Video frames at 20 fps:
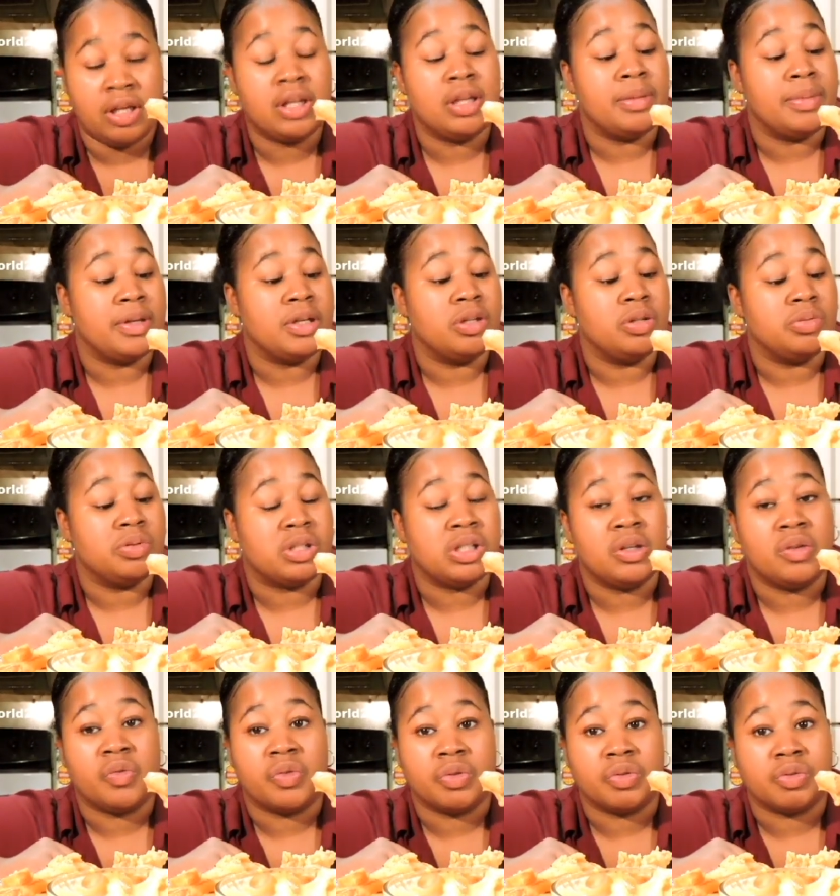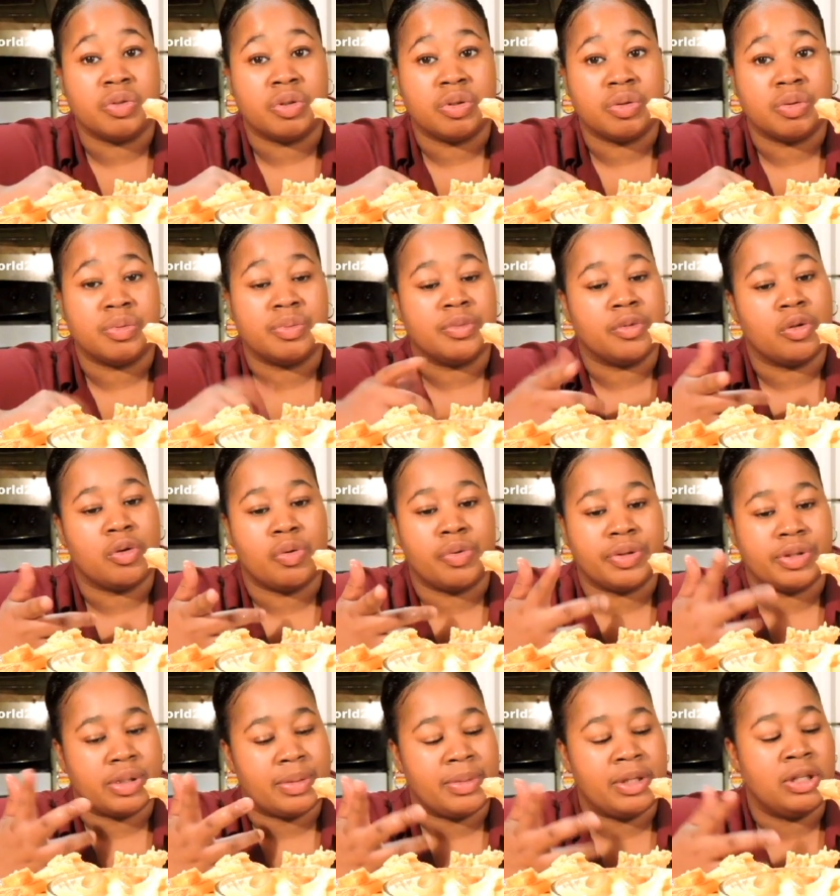Maybe good with seafood too. Of
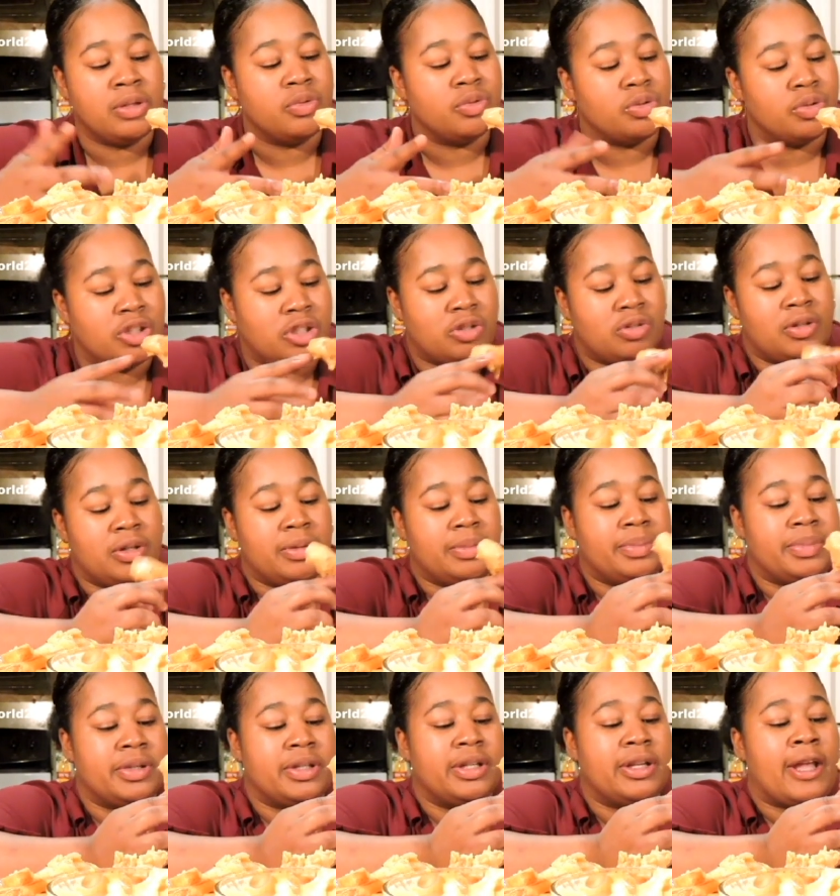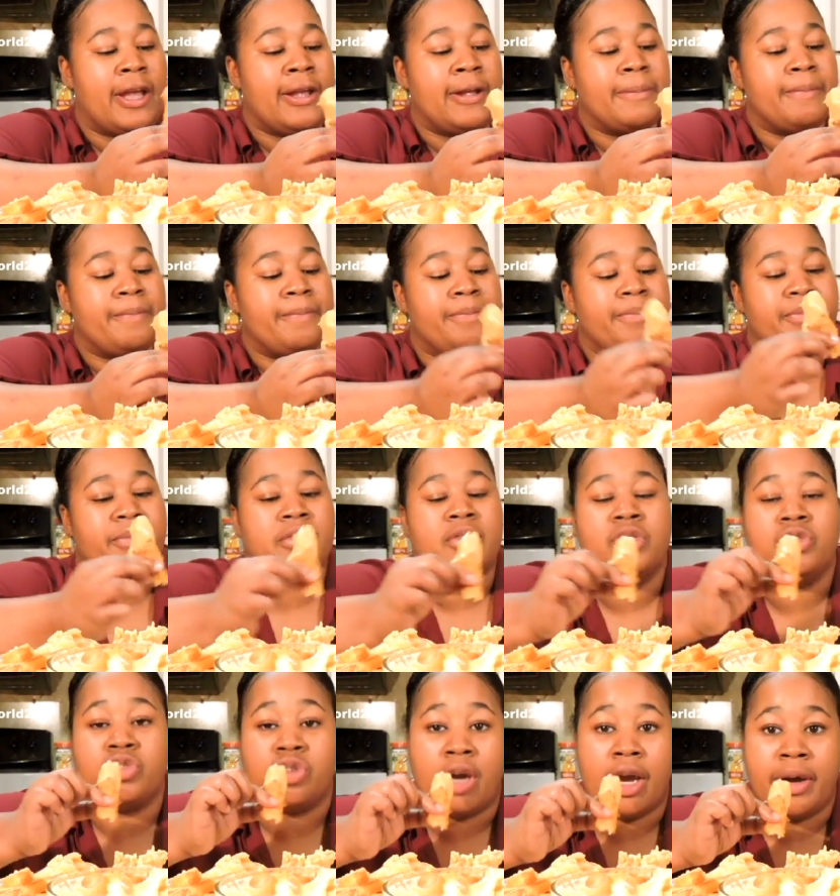course, I'm eating for shrimp, but like
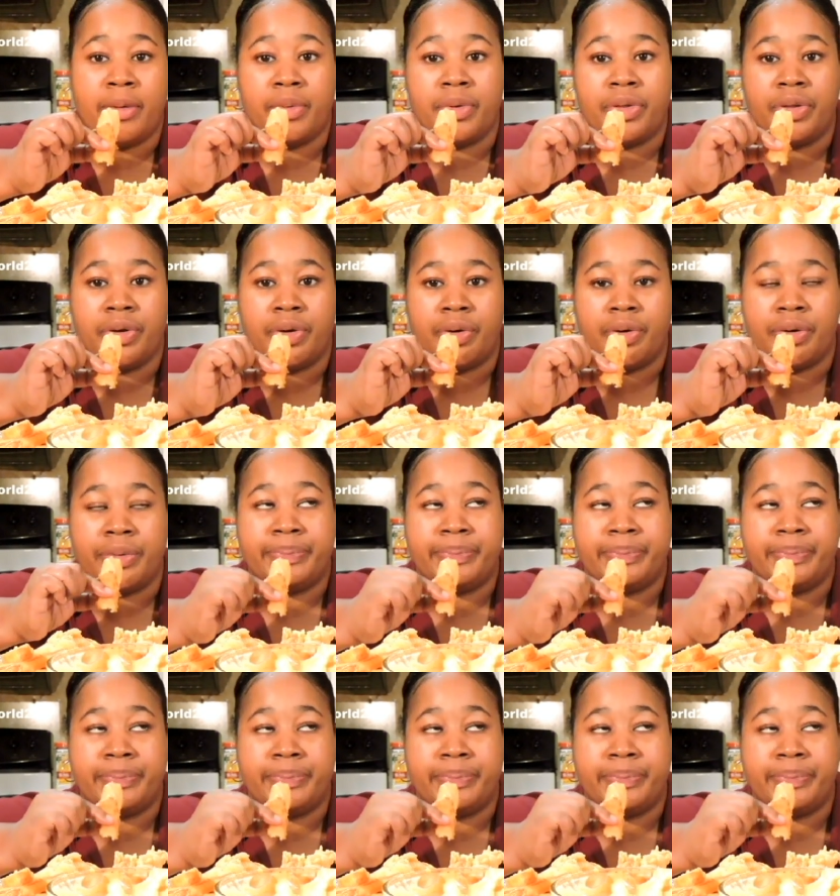try with your